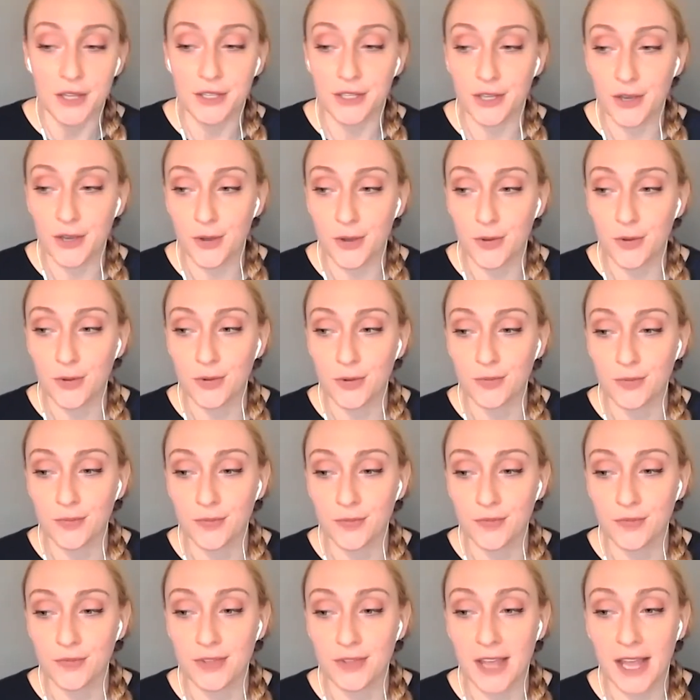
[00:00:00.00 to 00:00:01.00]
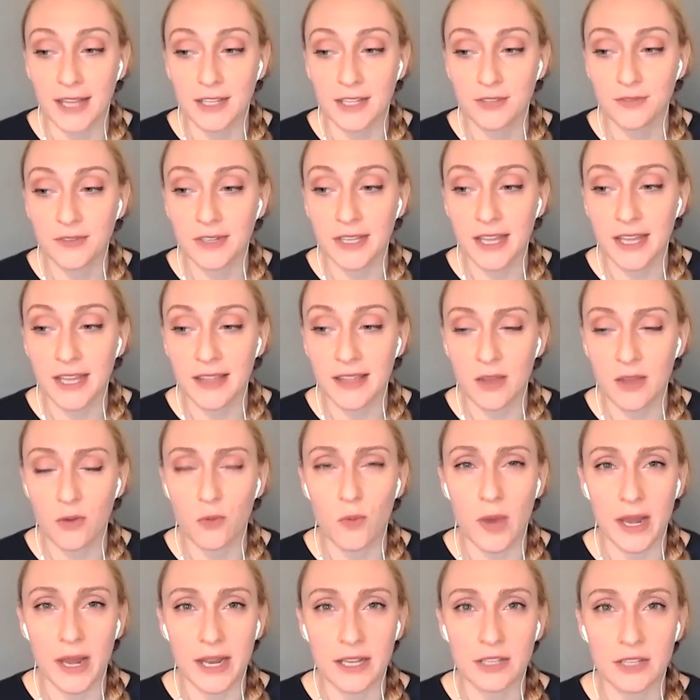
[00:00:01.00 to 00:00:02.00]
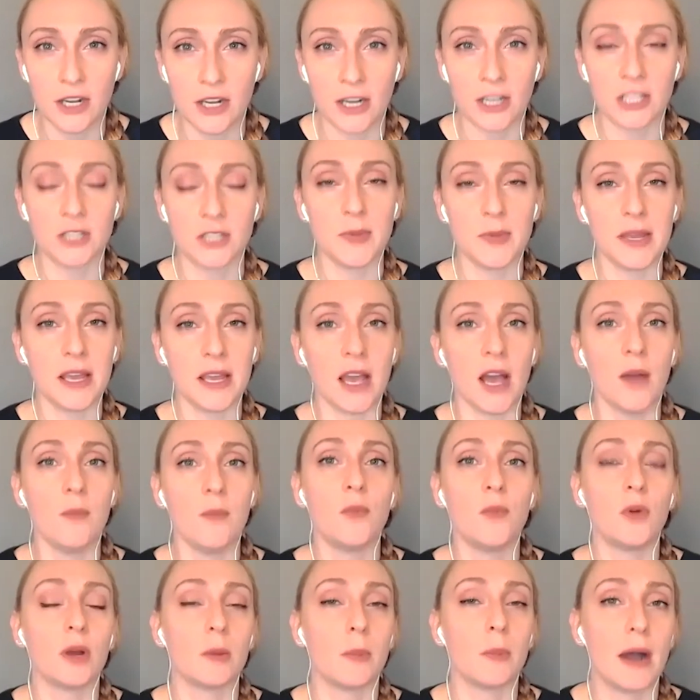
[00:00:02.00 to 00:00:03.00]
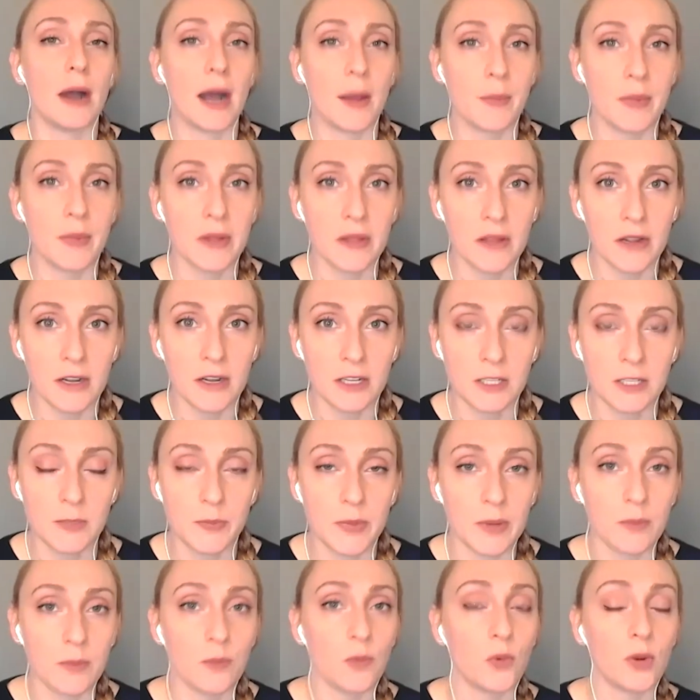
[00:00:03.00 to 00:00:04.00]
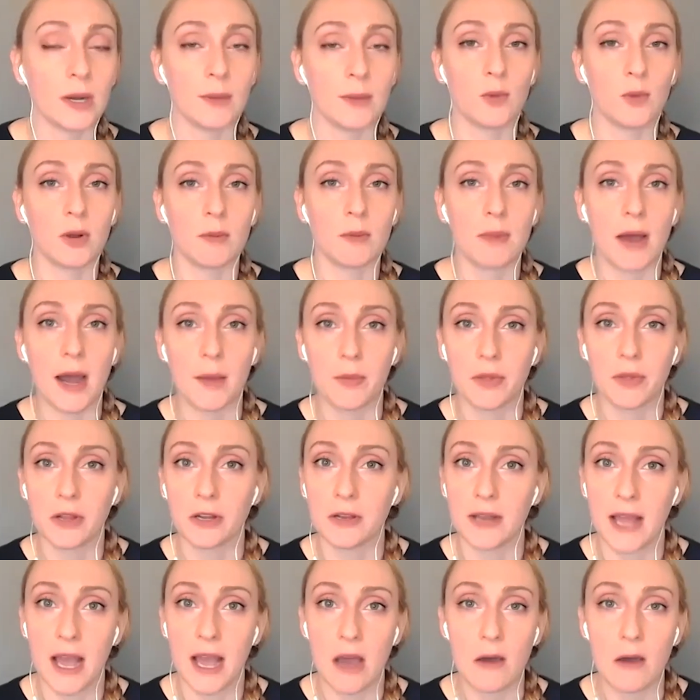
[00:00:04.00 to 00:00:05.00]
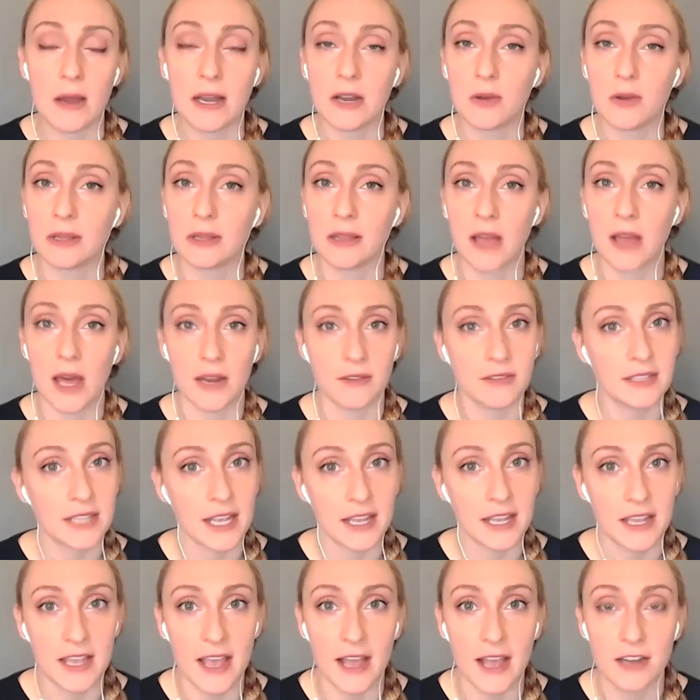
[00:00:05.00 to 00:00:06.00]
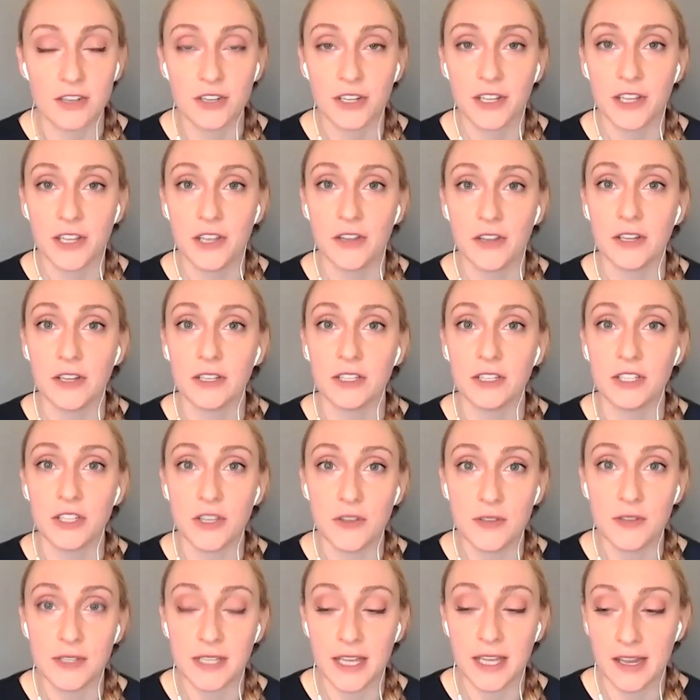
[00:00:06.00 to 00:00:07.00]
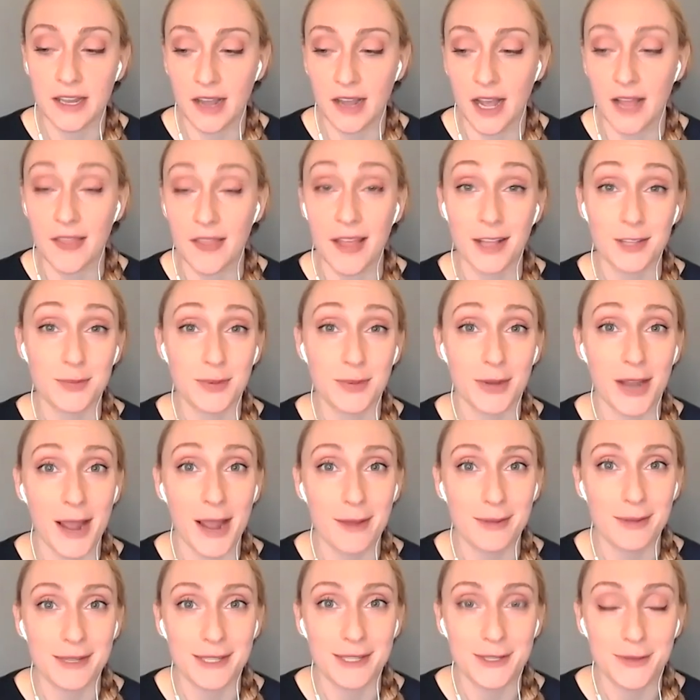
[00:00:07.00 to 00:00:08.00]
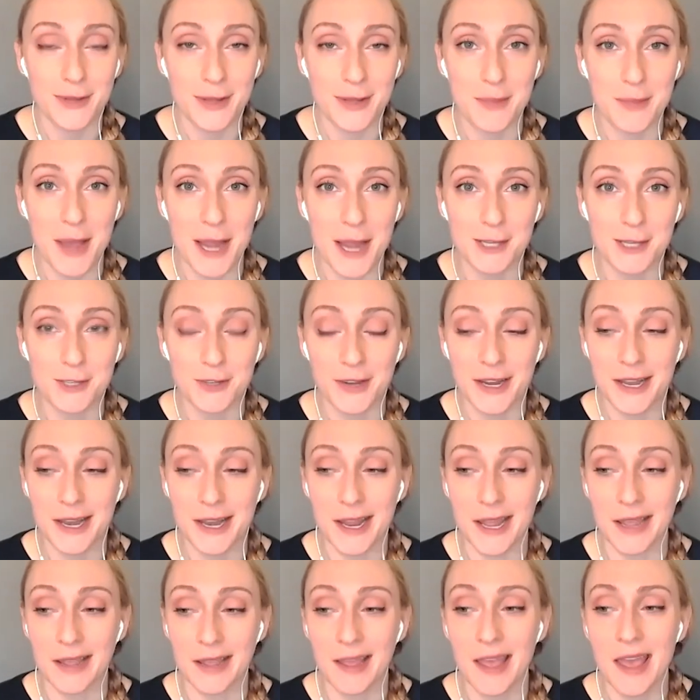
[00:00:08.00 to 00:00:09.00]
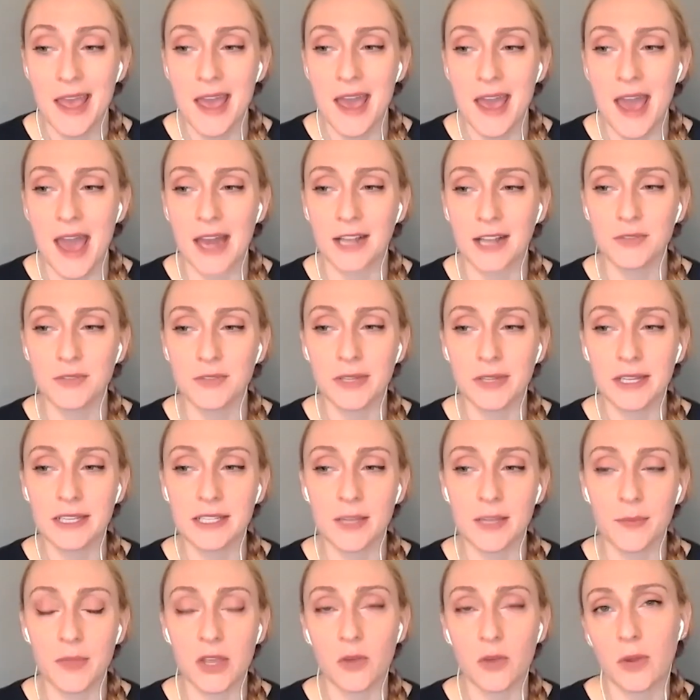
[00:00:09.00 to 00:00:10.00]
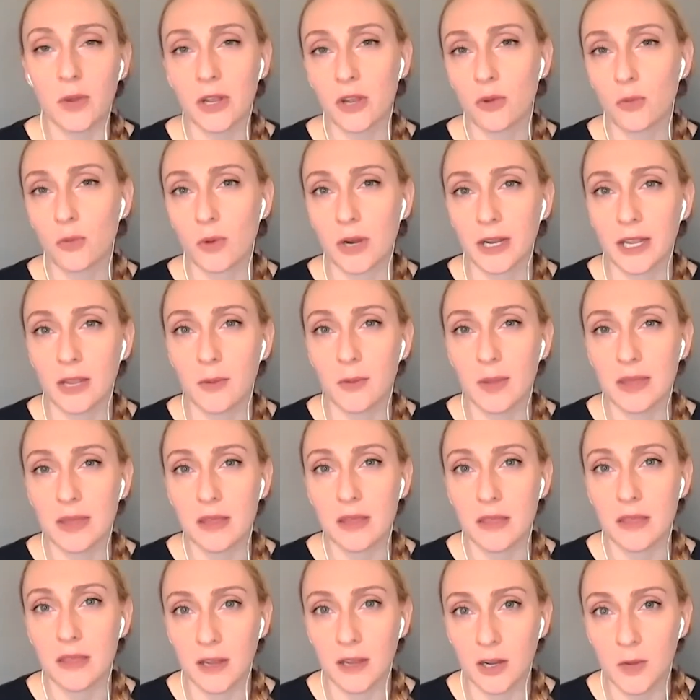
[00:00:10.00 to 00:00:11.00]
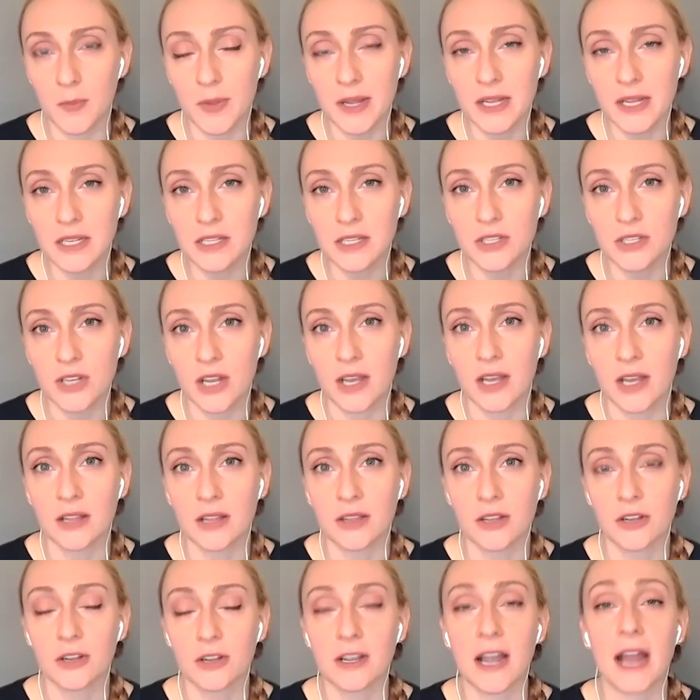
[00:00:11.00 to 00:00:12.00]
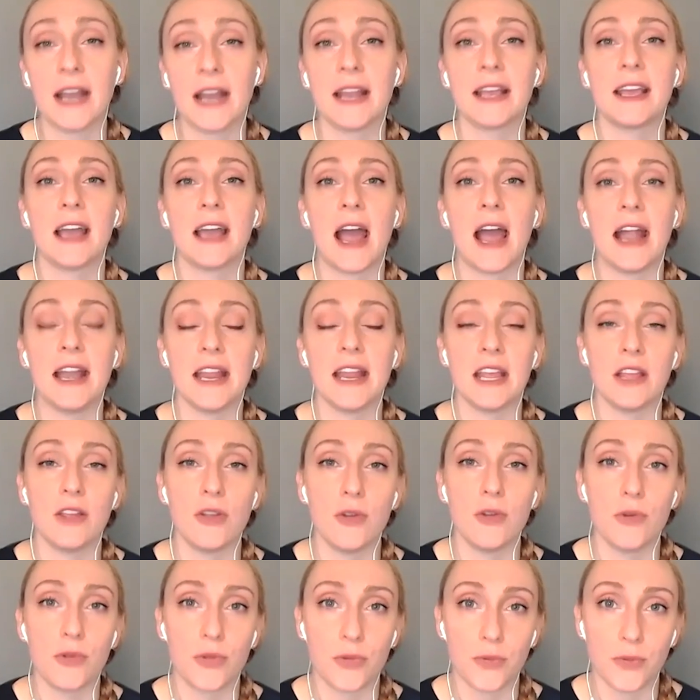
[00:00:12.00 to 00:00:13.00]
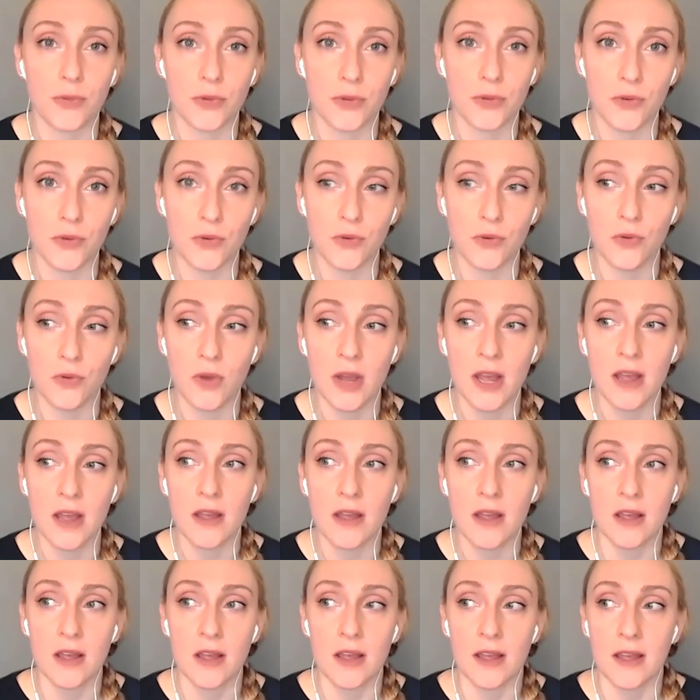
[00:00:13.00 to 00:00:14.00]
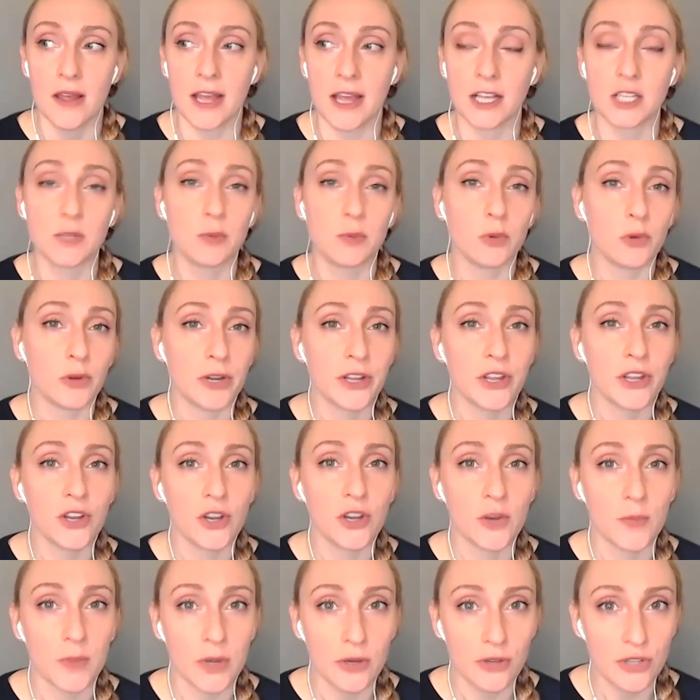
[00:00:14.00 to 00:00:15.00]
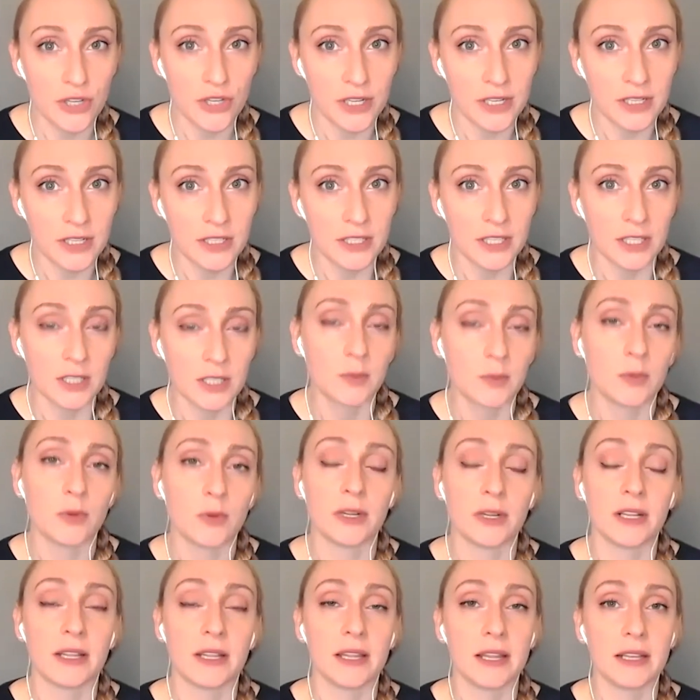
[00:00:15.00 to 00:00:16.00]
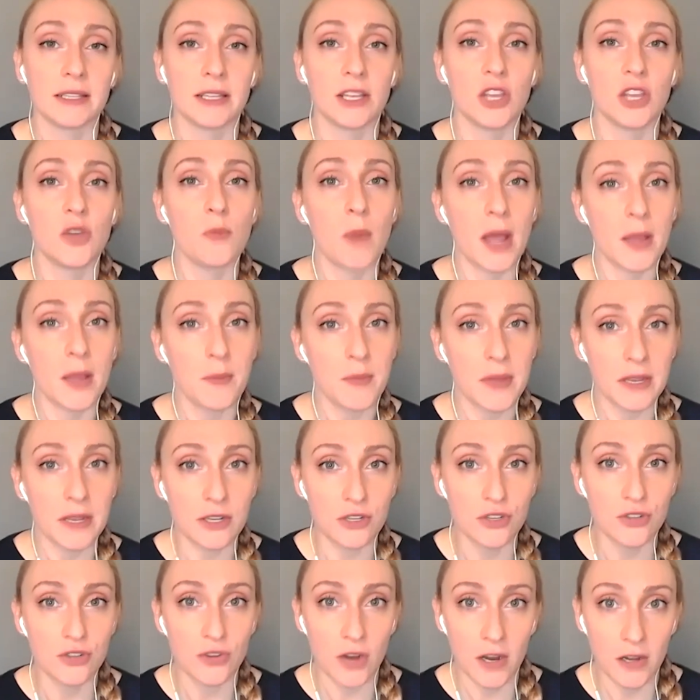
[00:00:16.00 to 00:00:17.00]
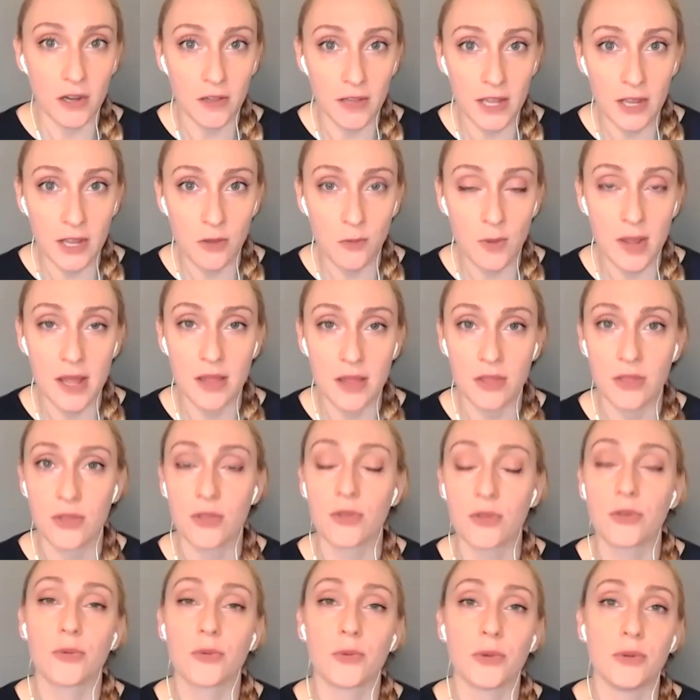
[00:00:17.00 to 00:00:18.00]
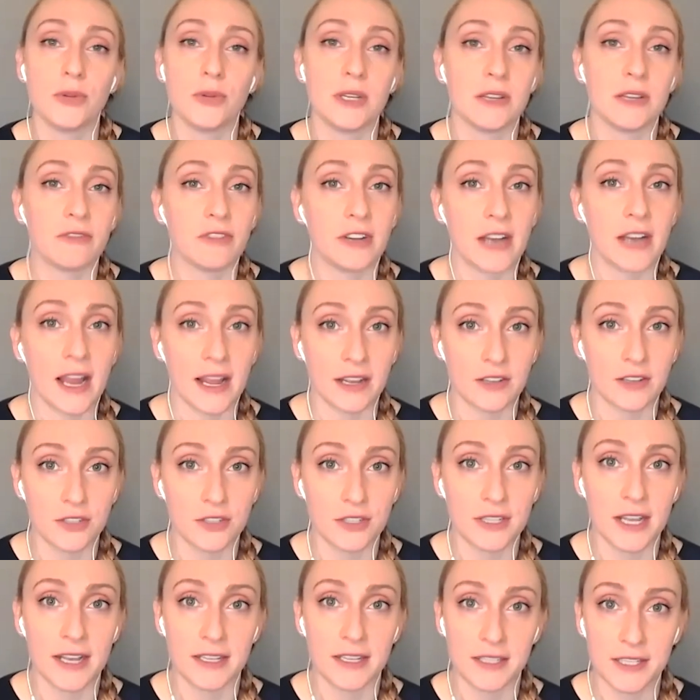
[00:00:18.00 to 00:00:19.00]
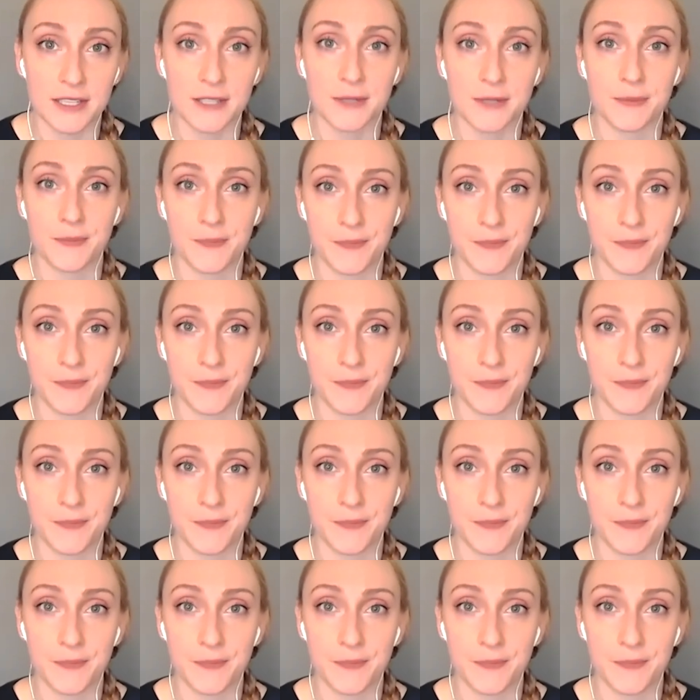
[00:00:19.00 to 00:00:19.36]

So that's really, I think, when it started to become more popular. It's been more and more popular now. I know a lot of psychiatric units use it. Uh, that's where I was doing my training. And it's really something where you're working with a therapist. Uh, they're kind of guiding you through exploring your emotions, exploring things that you might be struggling with through different exercises.